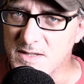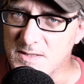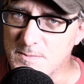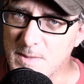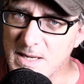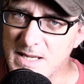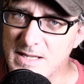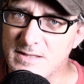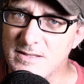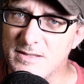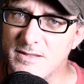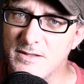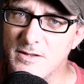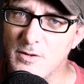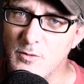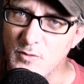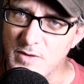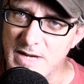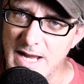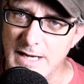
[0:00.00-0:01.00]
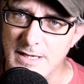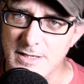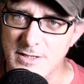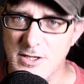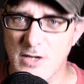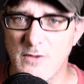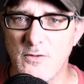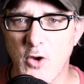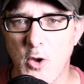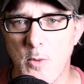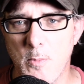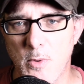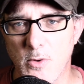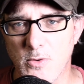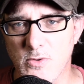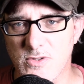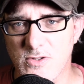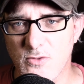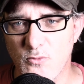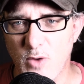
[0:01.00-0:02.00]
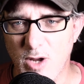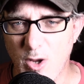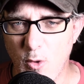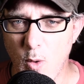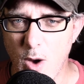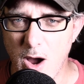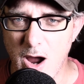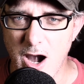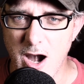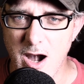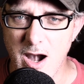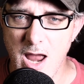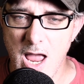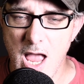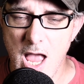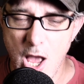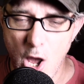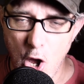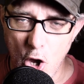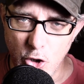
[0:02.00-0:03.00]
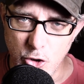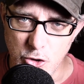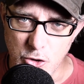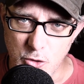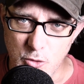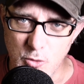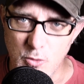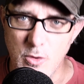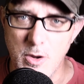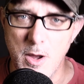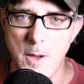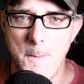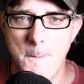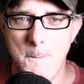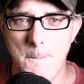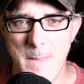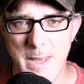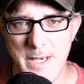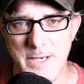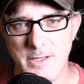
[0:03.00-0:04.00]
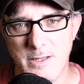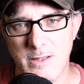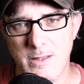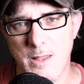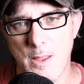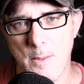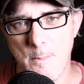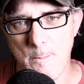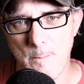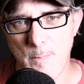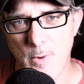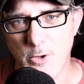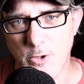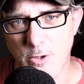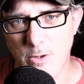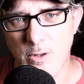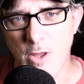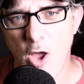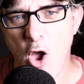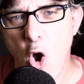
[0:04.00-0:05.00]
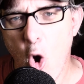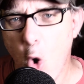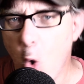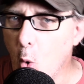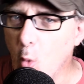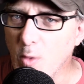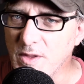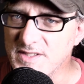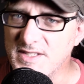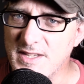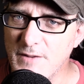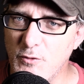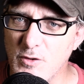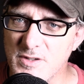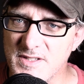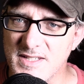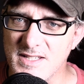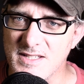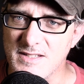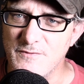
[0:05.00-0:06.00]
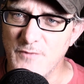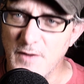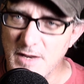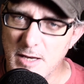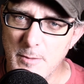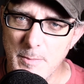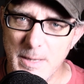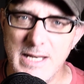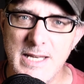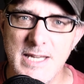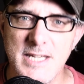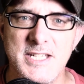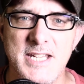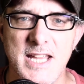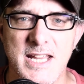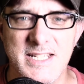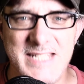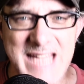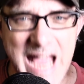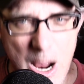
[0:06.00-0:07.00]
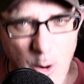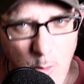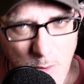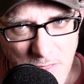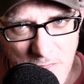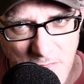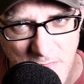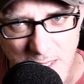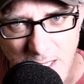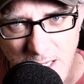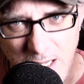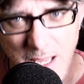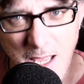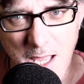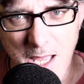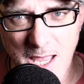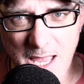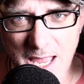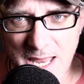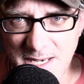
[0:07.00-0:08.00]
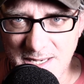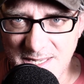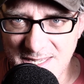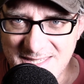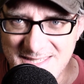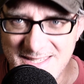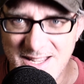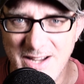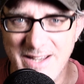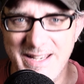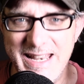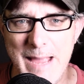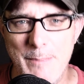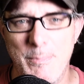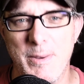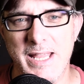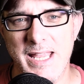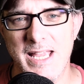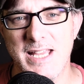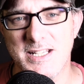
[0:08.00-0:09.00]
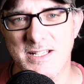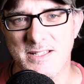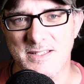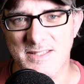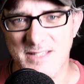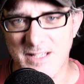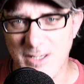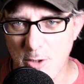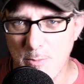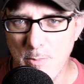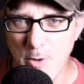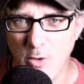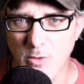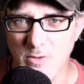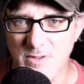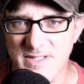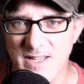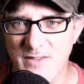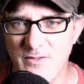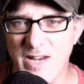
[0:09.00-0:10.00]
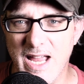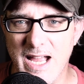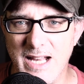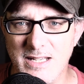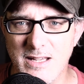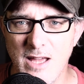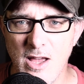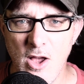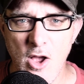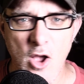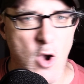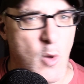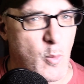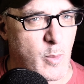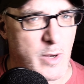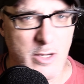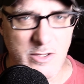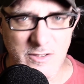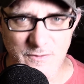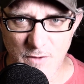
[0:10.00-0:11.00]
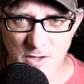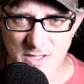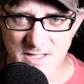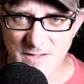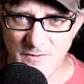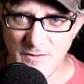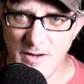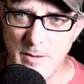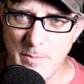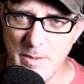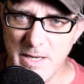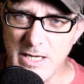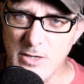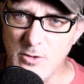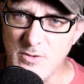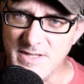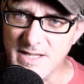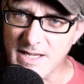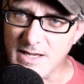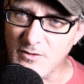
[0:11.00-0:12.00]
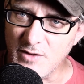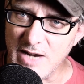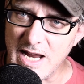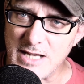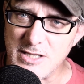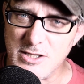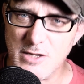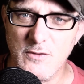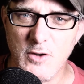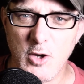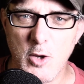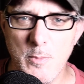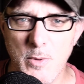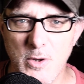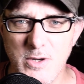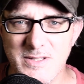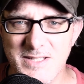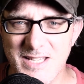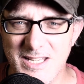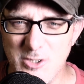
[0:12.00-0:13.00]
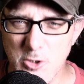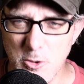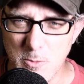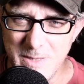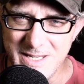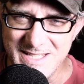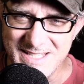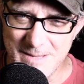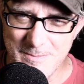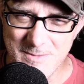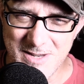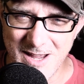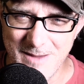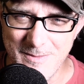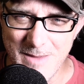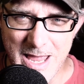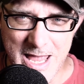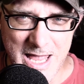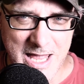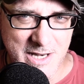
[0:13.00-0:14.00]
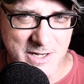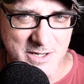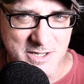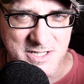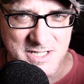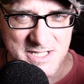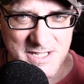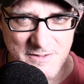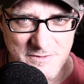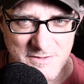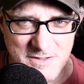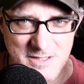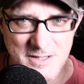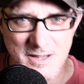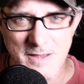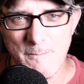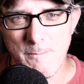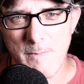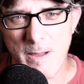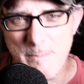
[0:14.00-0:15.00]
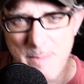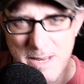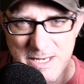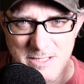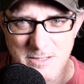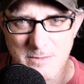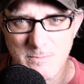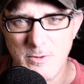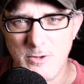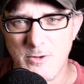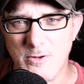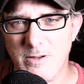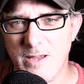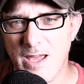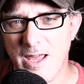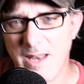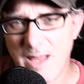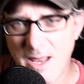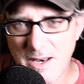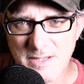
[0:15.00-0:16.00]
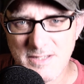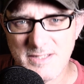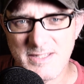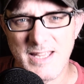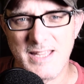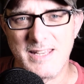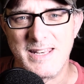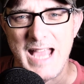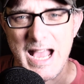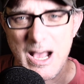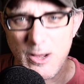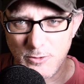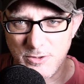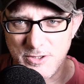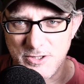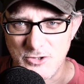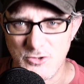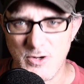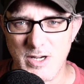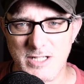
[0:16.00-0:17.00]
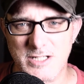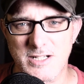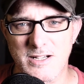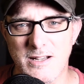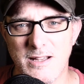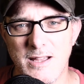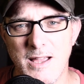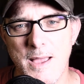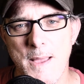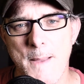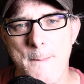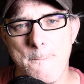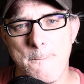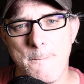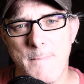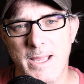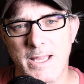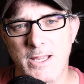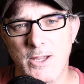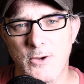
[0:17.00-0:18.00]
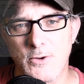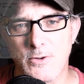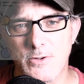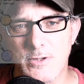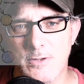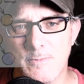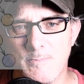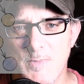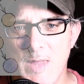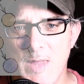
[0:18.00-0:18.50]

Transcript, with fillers: This means that React server components require a new mental model. All these differences fundamentally change how we think and design applications and components in React. When I was first developing using React Server components, it took me some time to shift my mental model and understand how to structure my code.